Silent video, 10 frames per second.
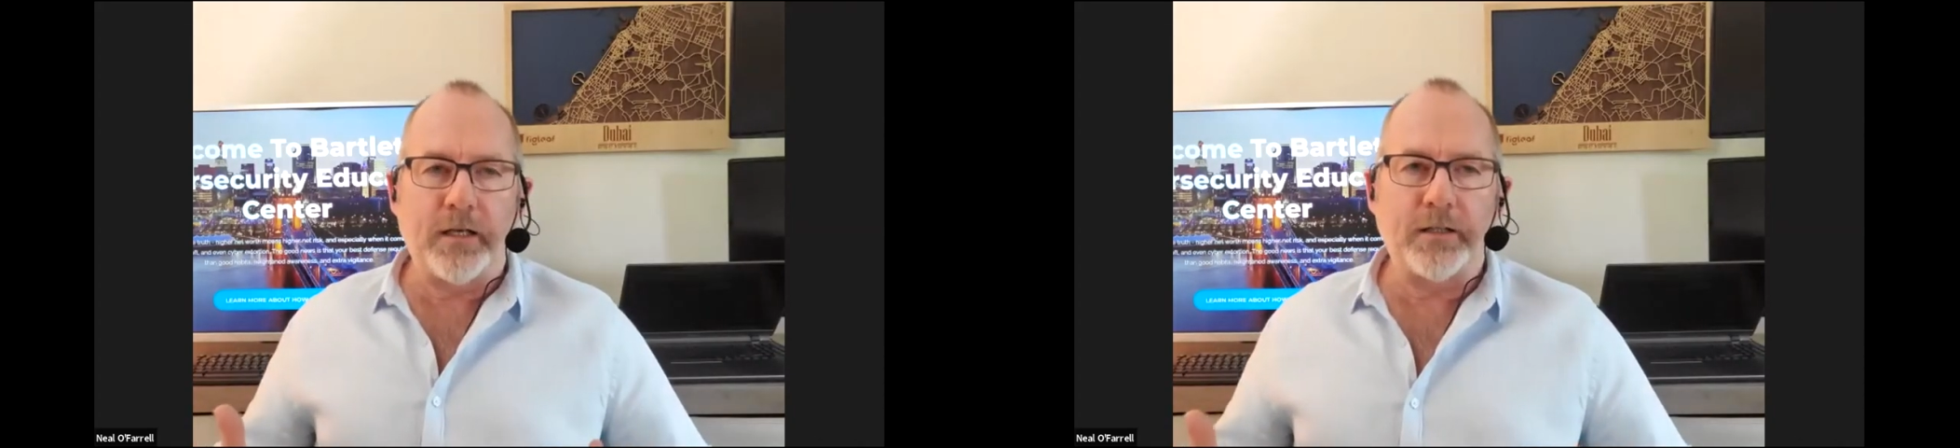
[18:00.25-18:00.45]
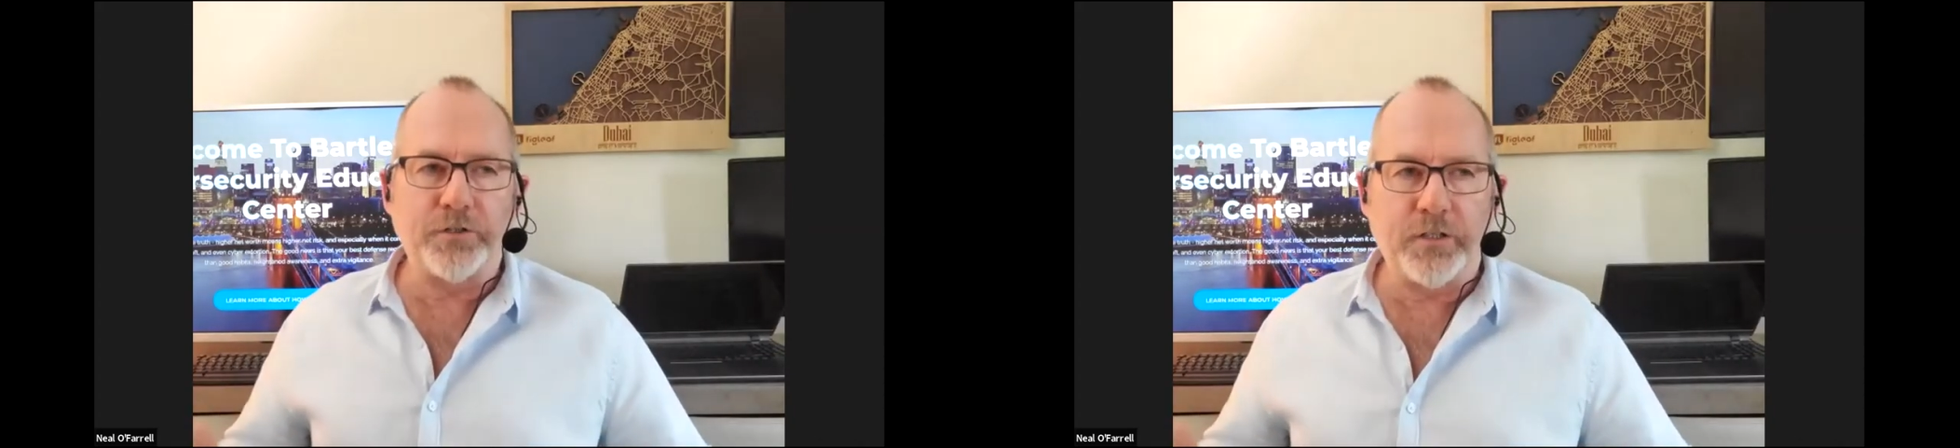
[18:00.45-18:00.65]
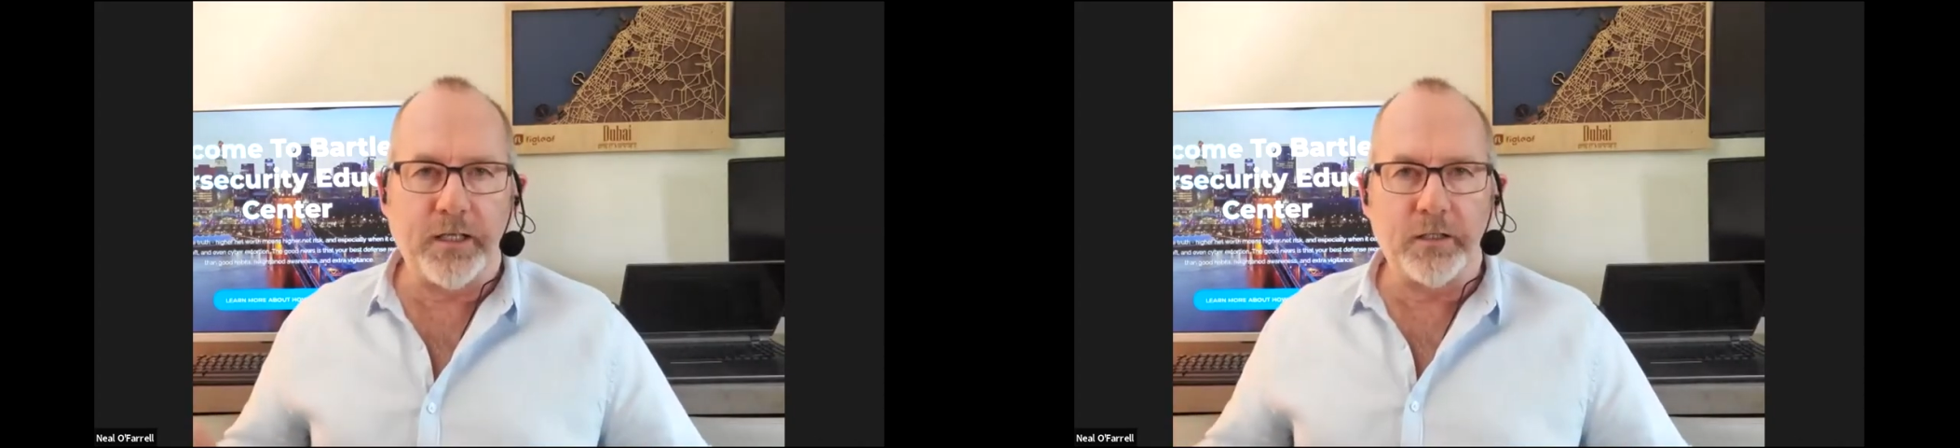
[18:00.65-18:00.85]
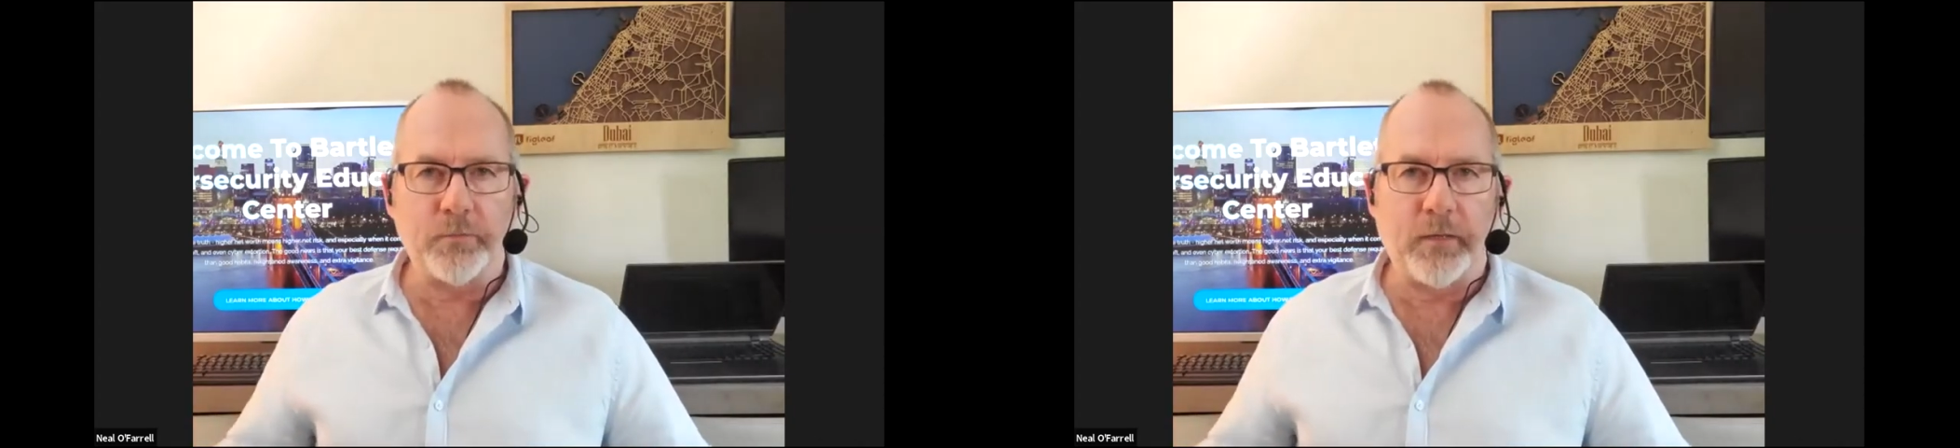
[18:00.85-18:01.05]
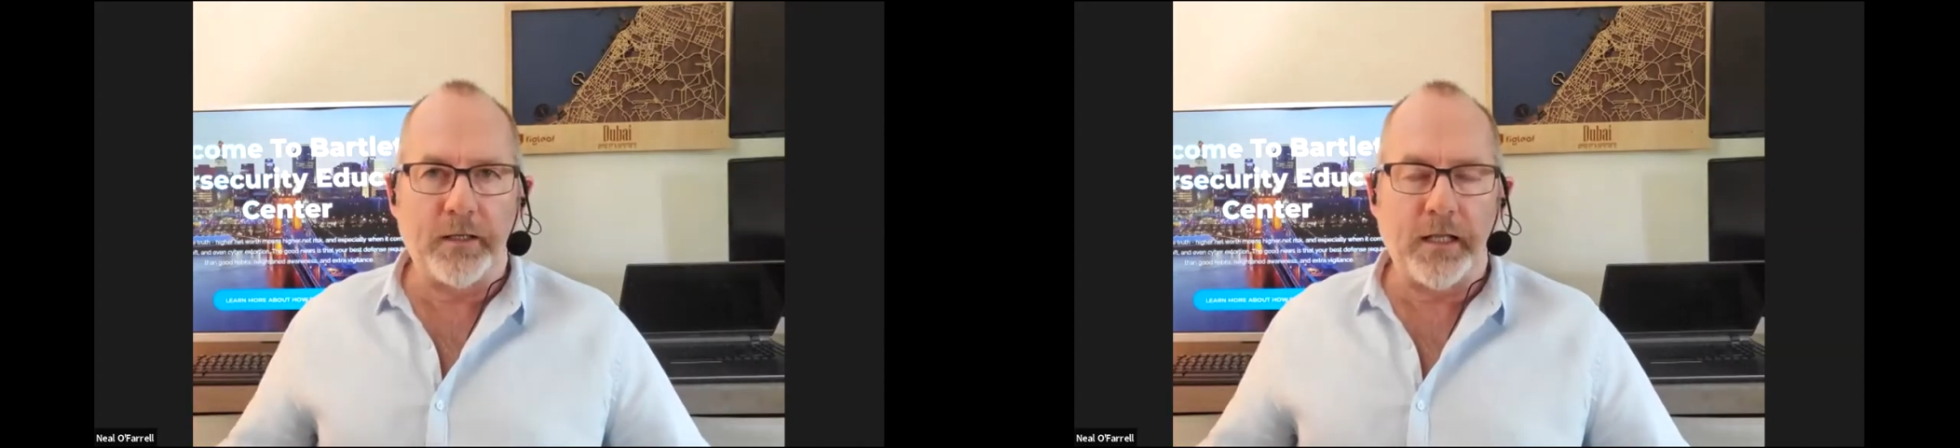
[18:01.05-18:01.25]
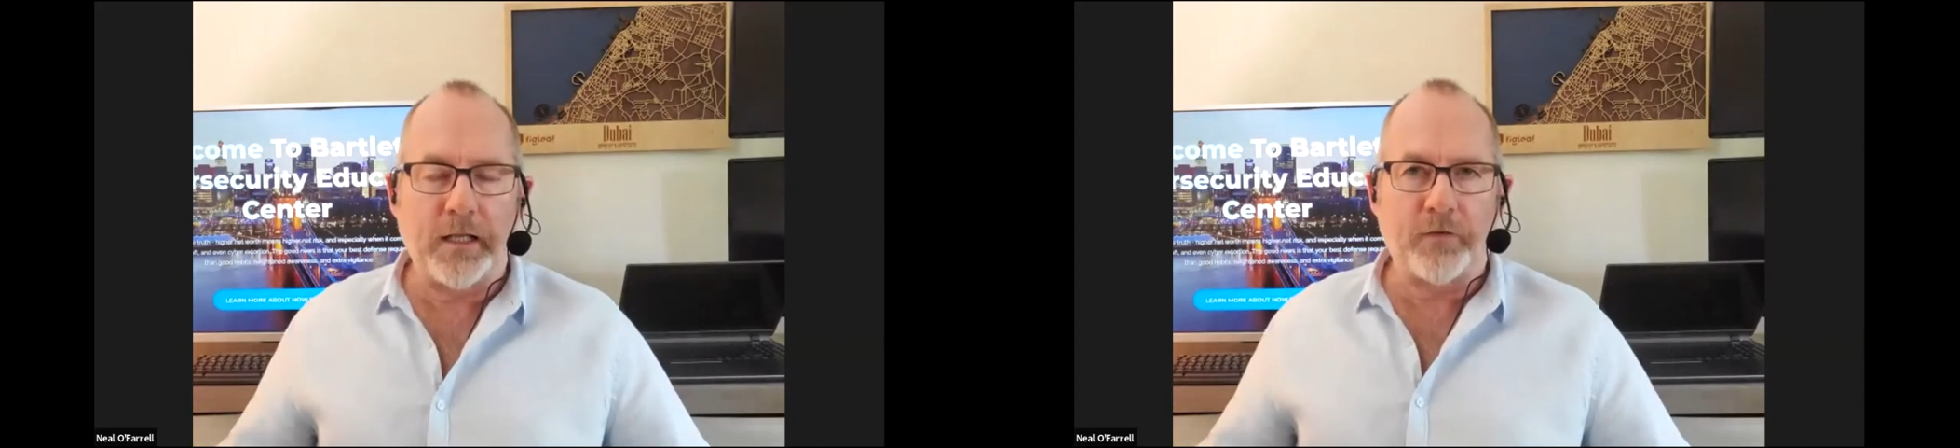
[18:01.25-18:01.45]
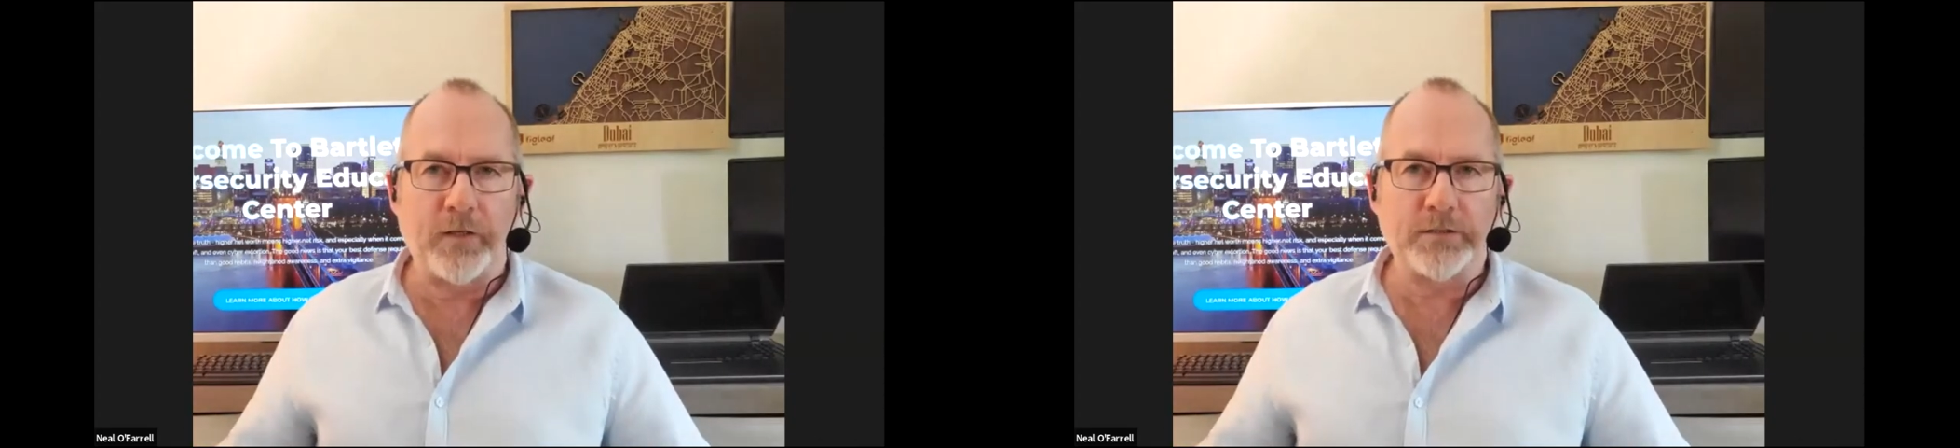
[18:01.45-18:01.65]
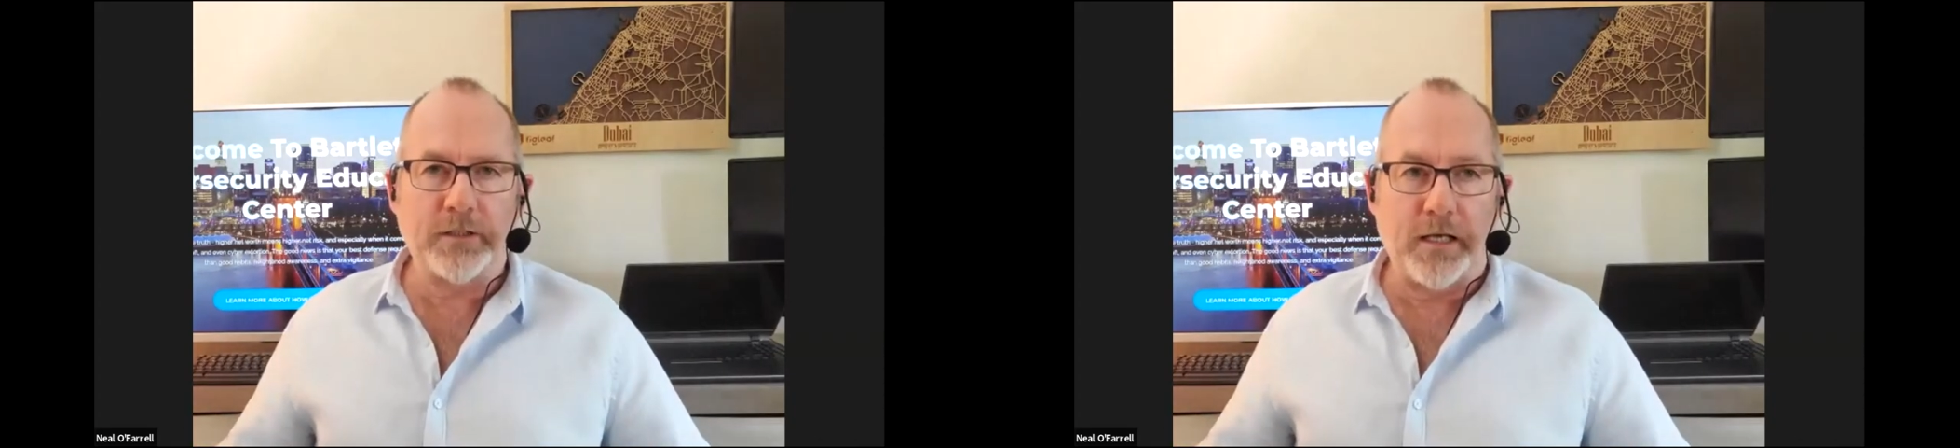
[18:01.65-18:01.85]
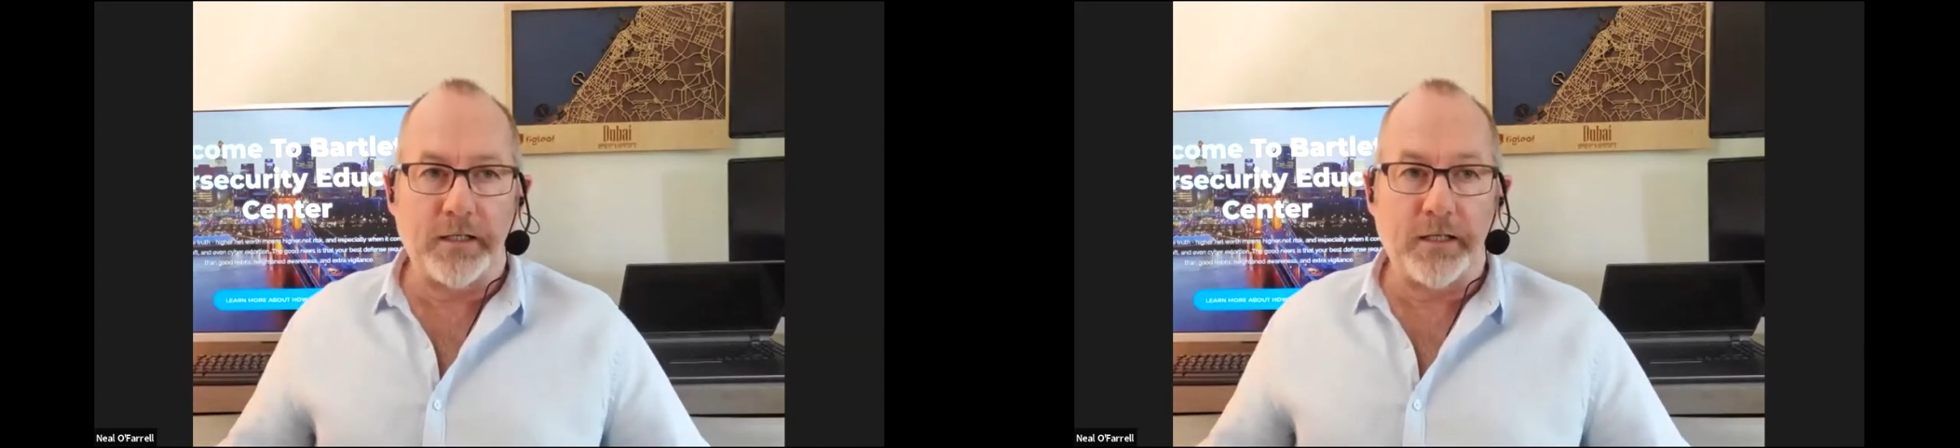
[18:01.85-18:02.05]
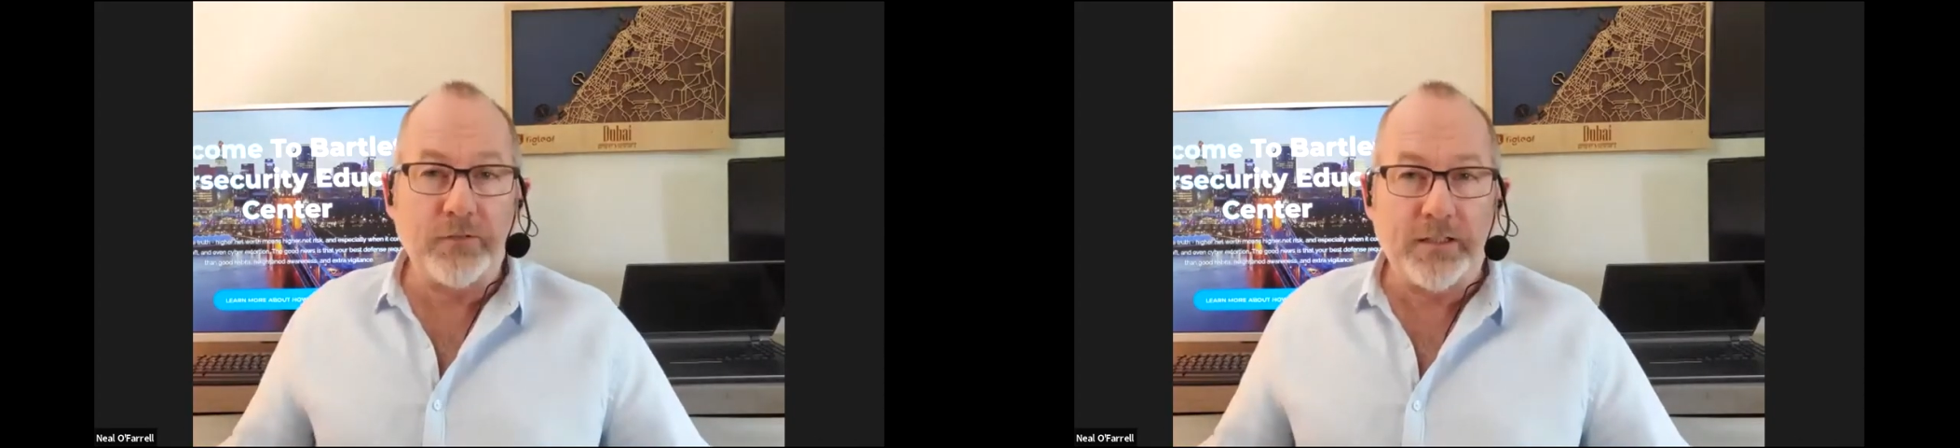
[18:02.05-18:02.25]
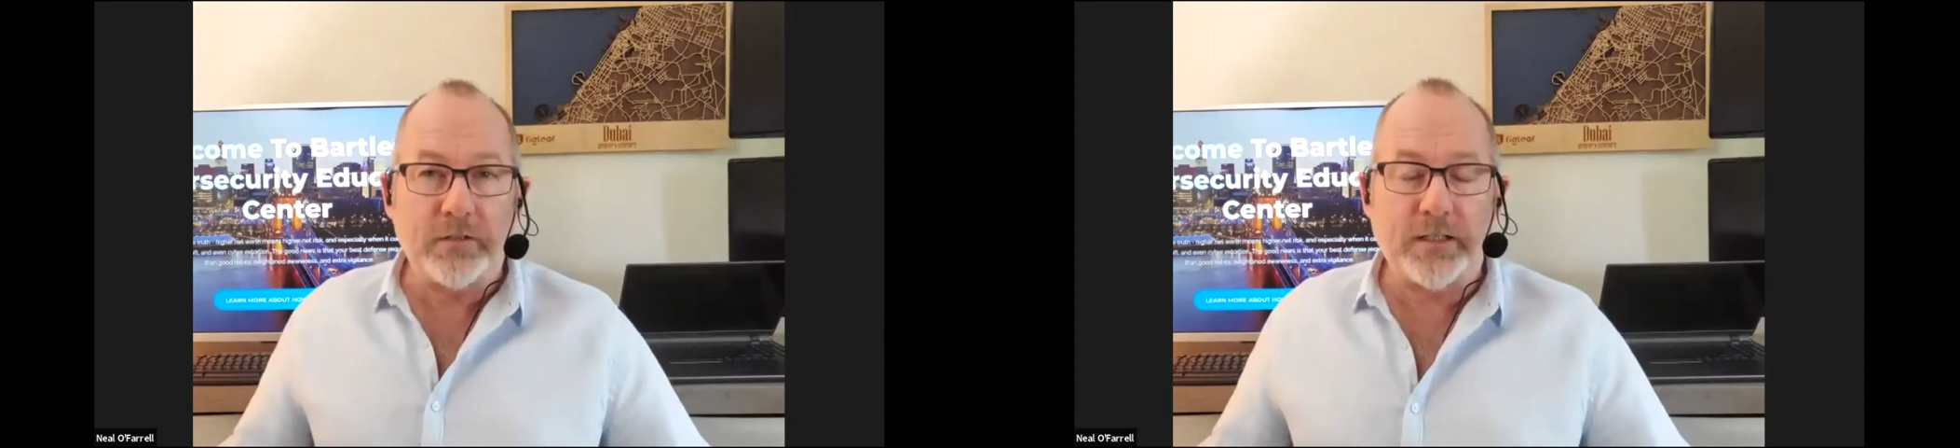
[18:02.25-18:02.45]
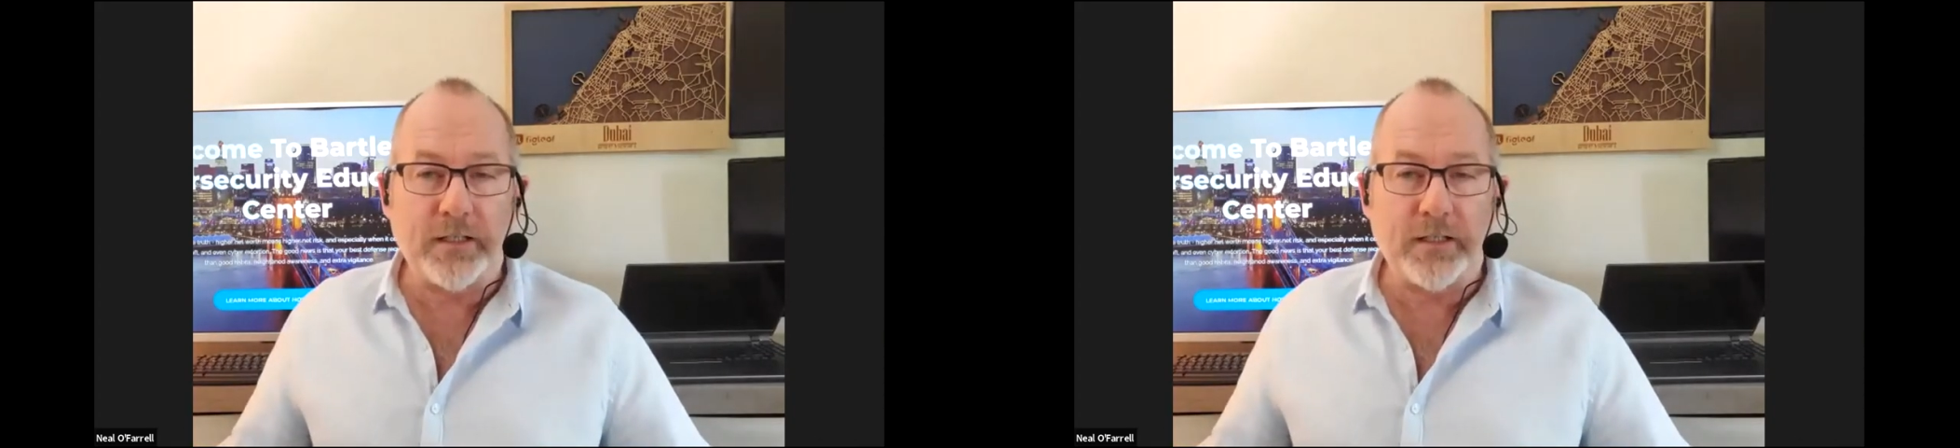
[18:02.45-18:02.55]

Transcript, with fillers: that you get into my Netflix account. I really don't care